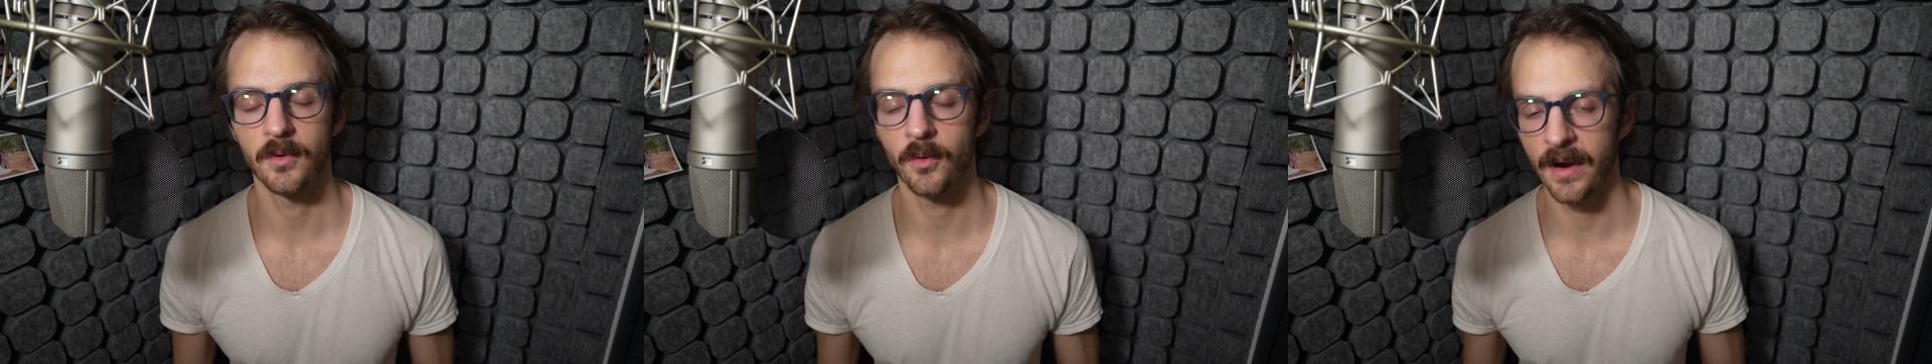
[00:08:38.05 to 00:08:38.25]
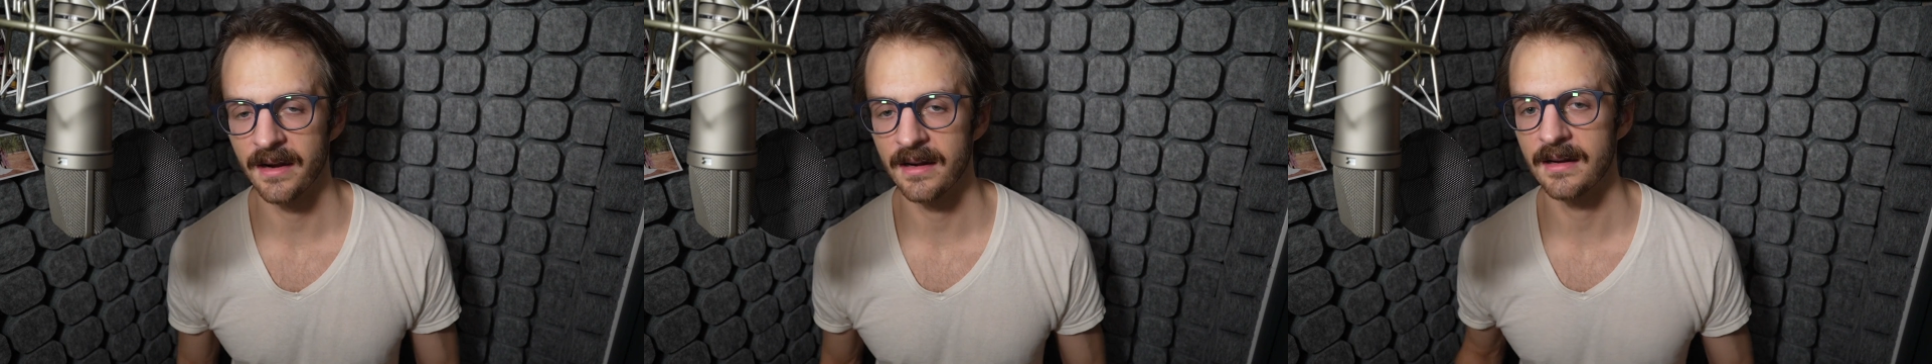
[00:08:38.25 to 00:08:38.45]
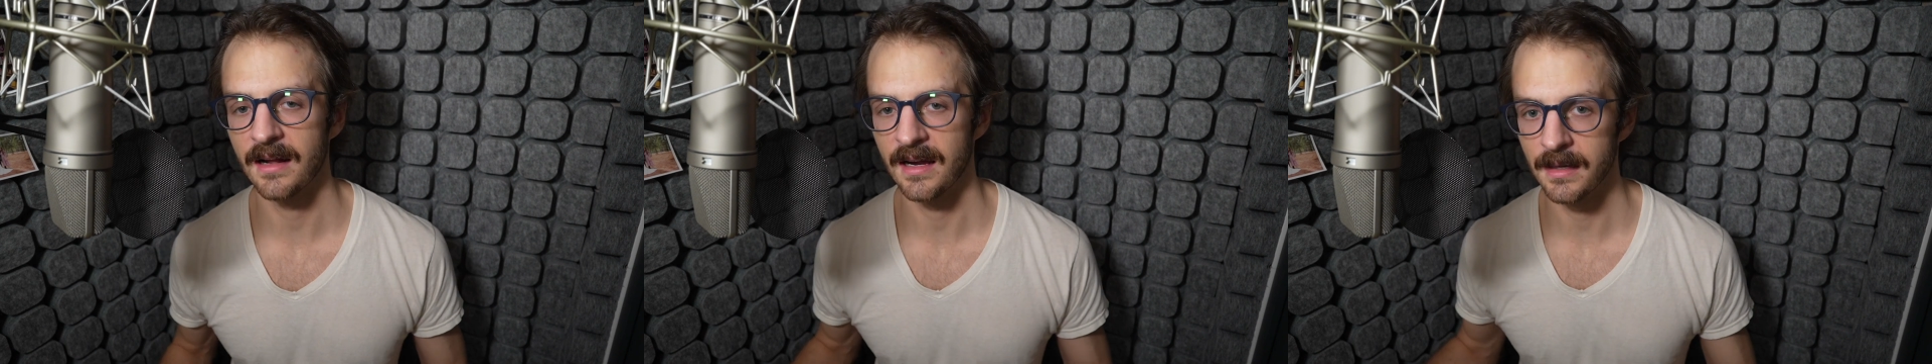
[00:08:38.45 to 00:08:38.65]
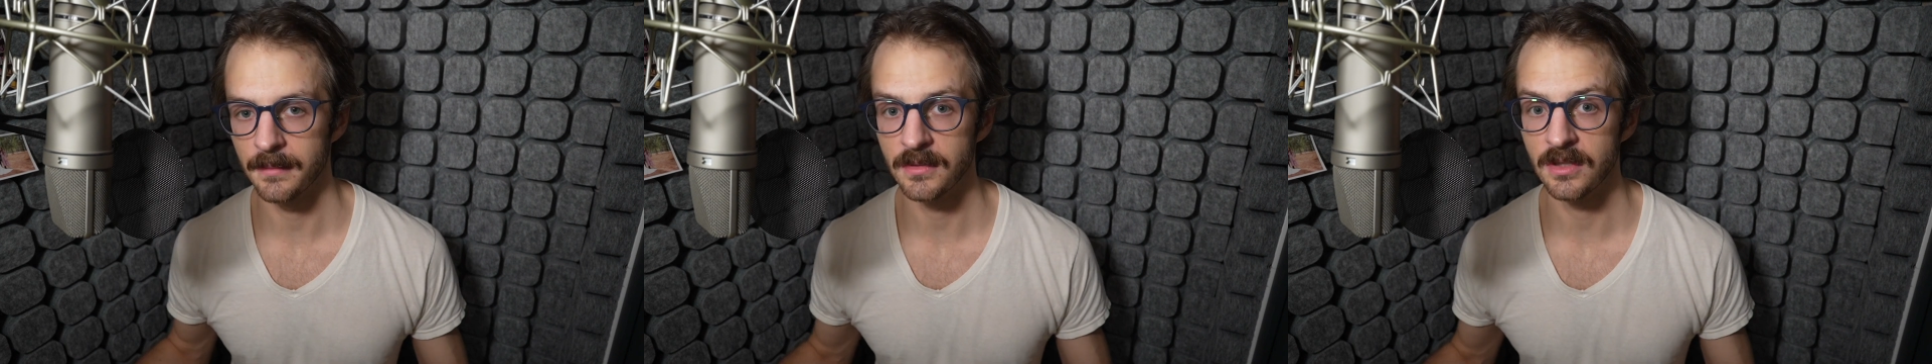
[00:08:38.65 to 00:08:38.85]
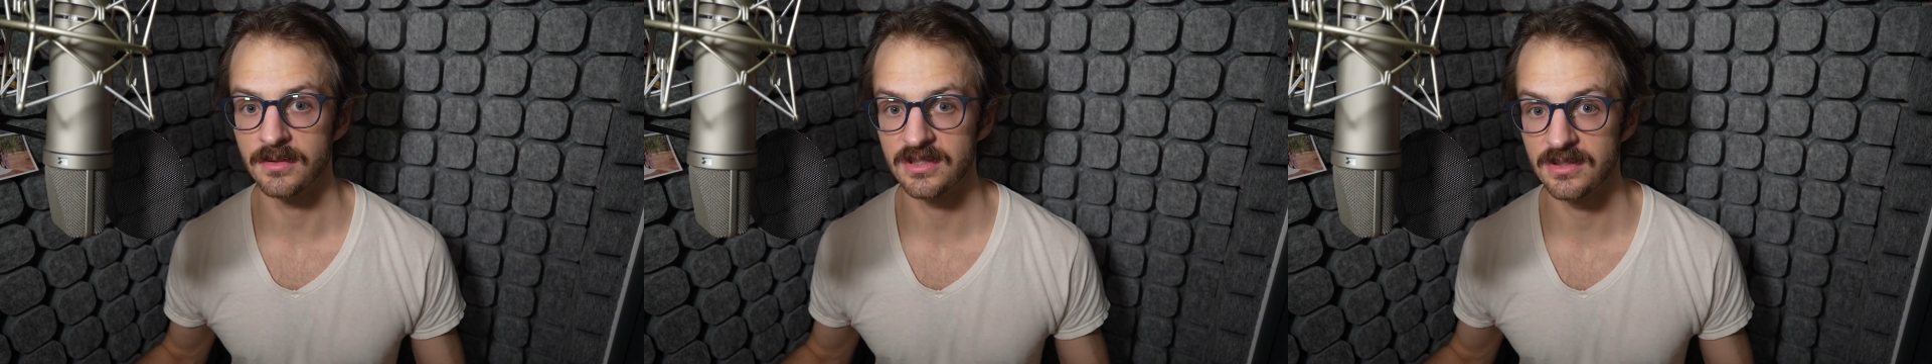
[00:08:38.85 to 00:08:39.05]
Granted, I
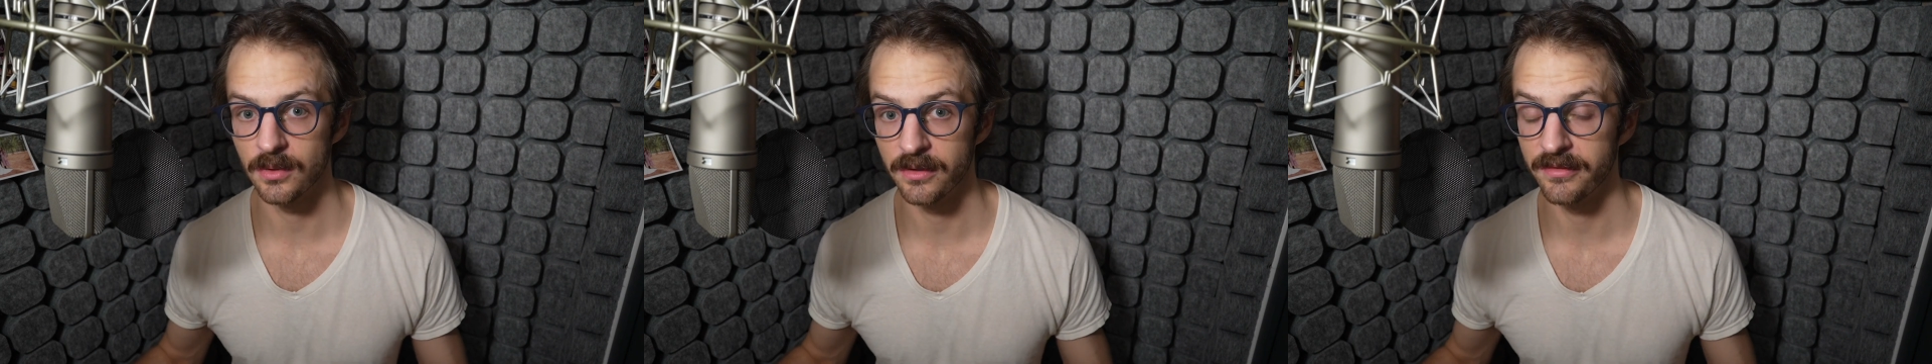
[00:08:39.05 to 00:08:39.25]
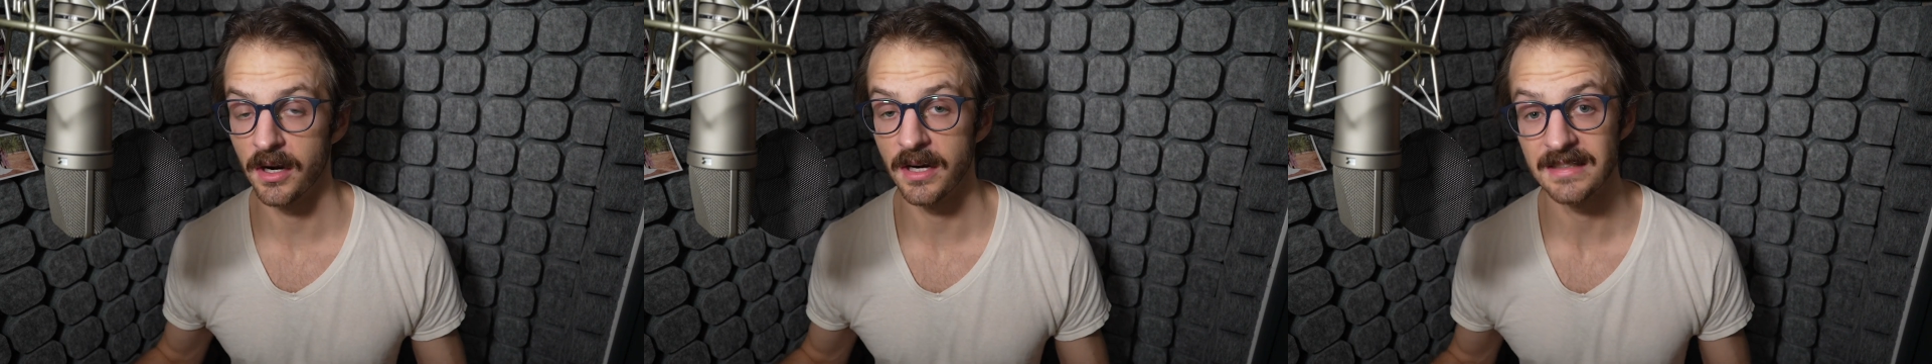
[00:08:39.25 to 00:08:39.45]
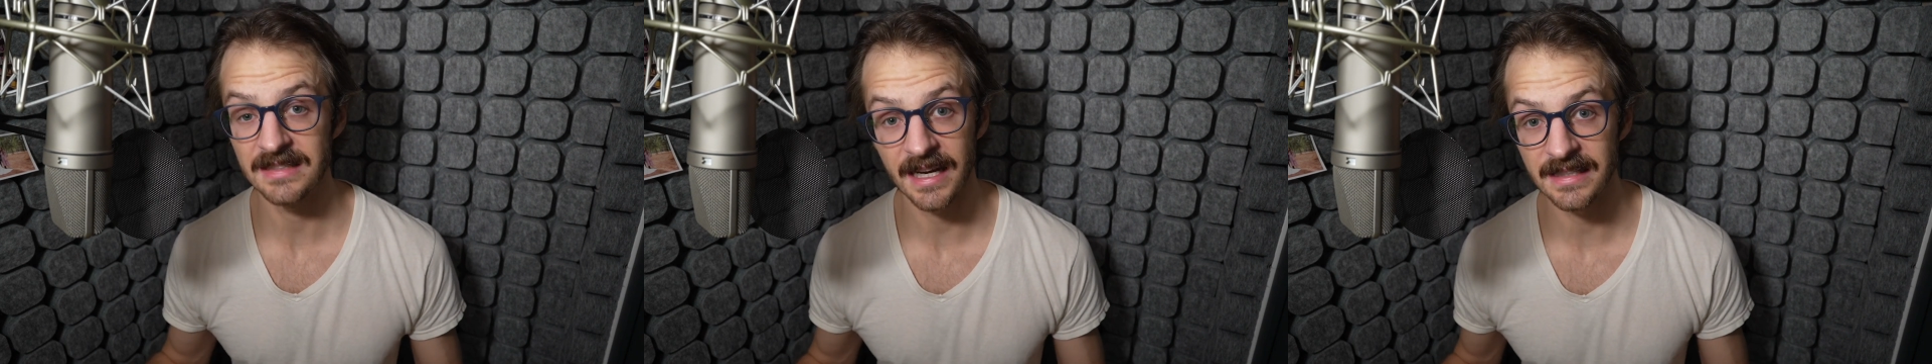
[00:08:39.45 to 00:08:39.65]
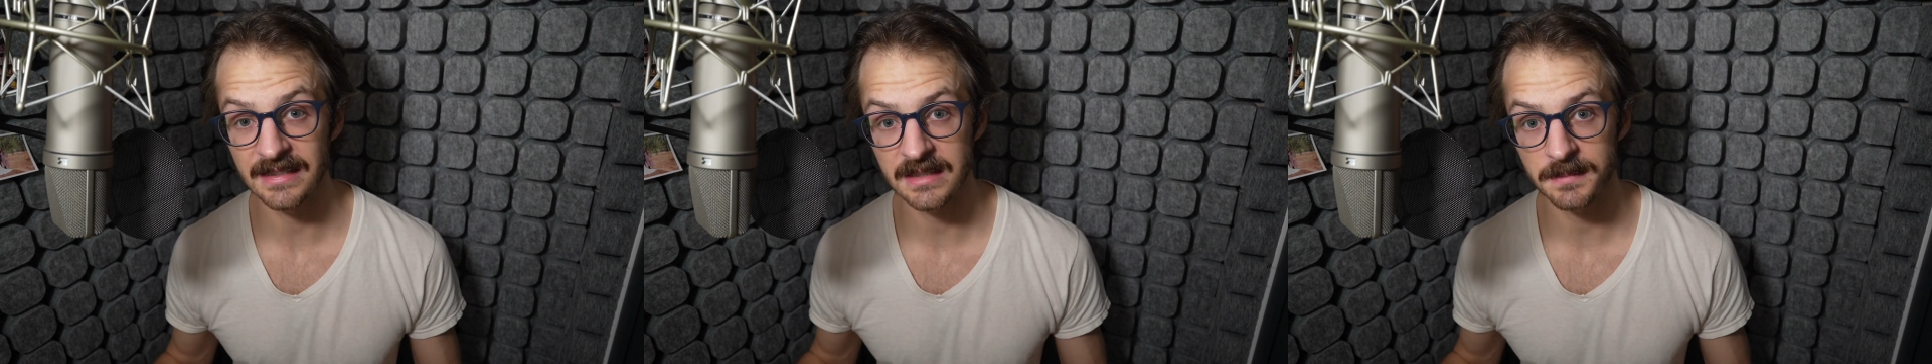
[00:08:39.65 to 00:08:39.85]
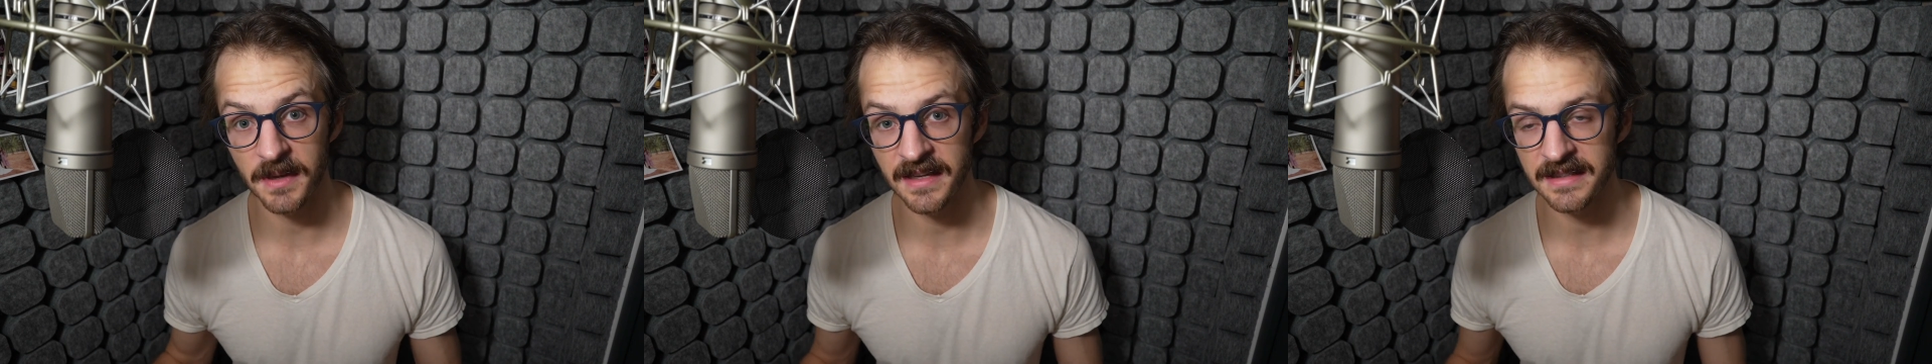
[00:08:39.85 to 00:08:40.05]
am used to a very tight
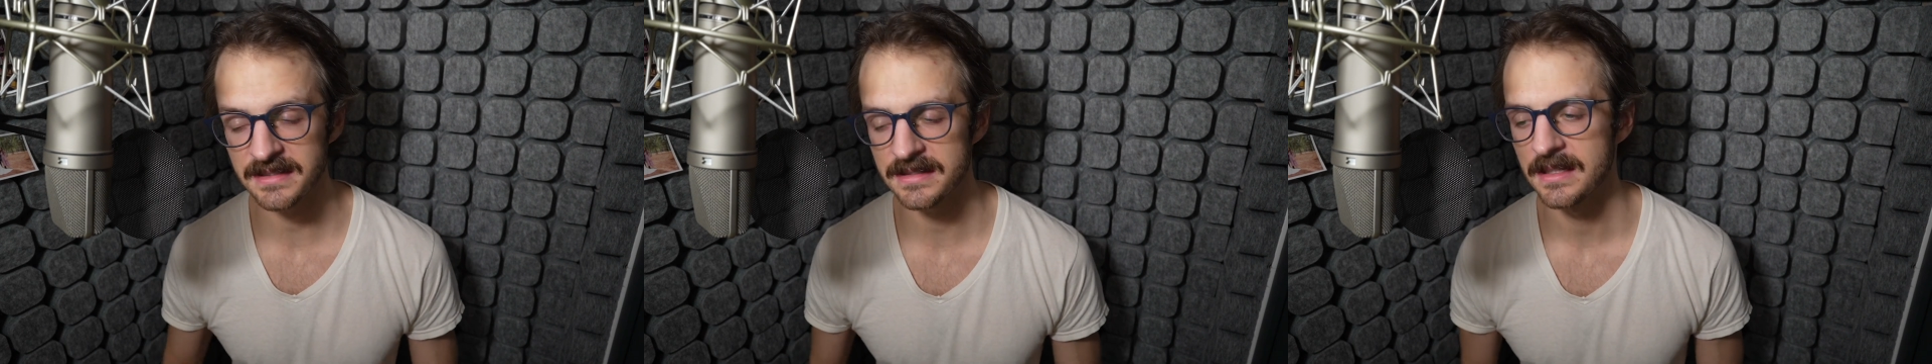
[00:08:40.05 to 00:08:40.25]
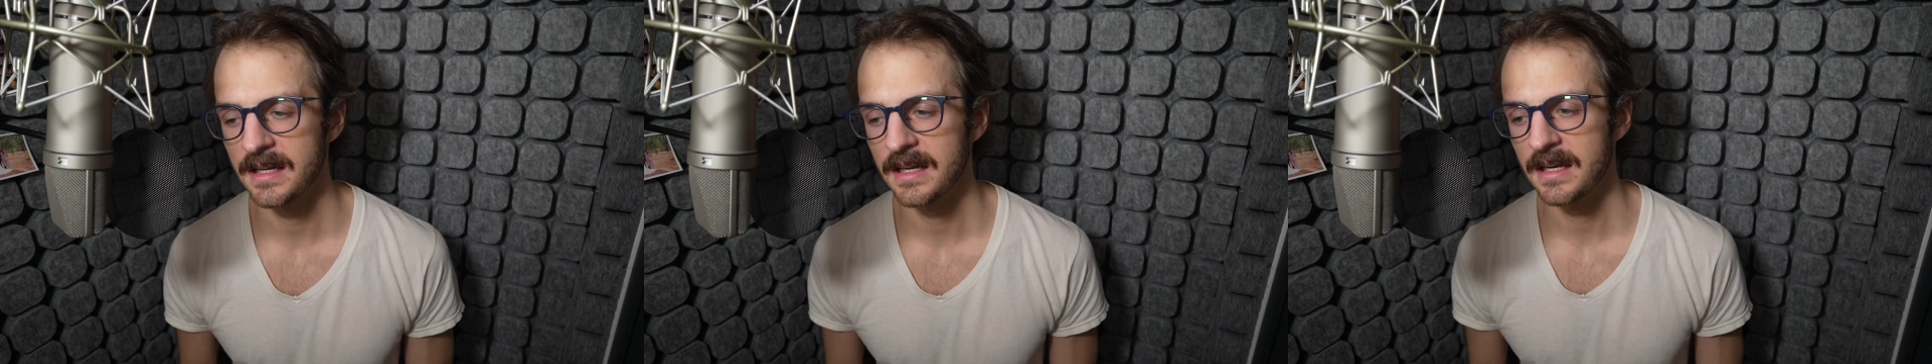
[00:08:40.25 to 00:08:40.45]
space.